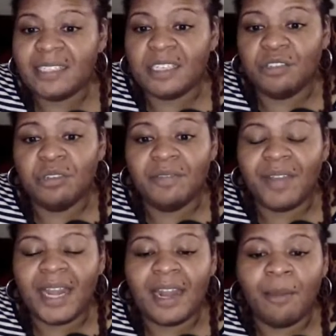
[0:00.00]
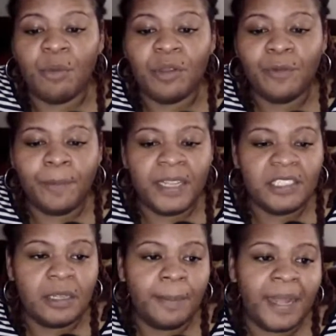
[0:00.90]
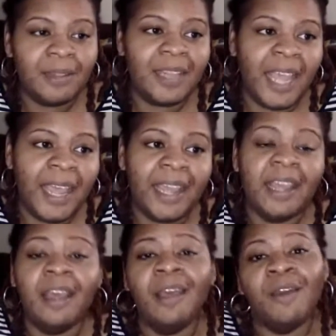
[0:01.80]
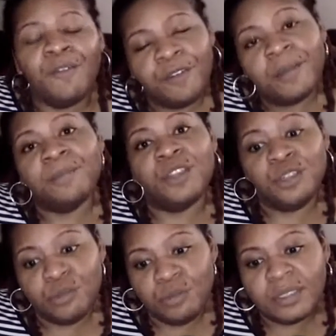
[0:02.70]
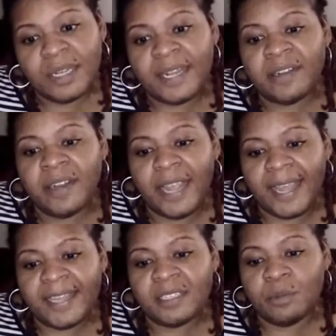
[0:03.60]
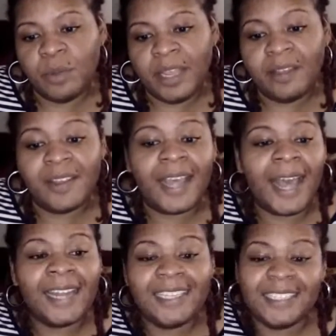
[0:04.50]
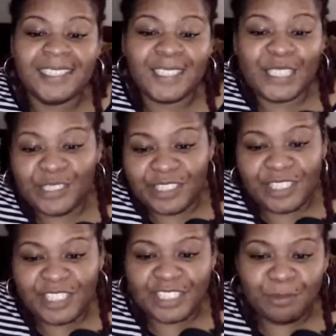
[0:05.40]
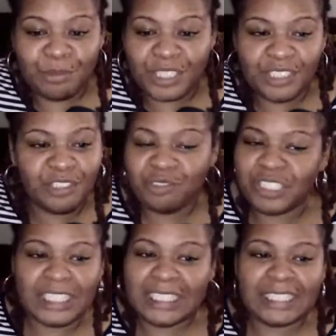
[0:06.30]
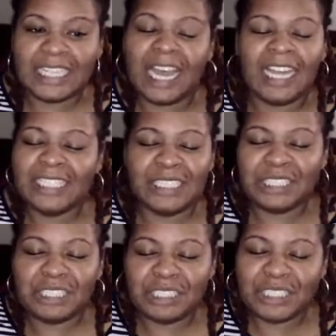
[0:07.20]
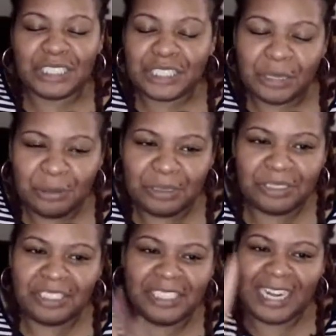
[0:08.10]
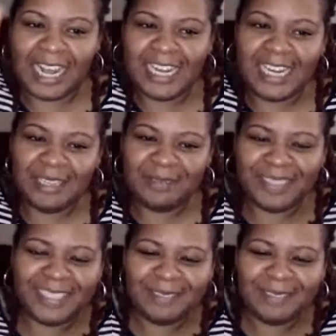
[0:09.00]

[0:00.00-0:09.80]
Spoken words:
and you can find out more information about that from the newsletter as well. God is good, Brother Triggs. God is so good. Hallelujah.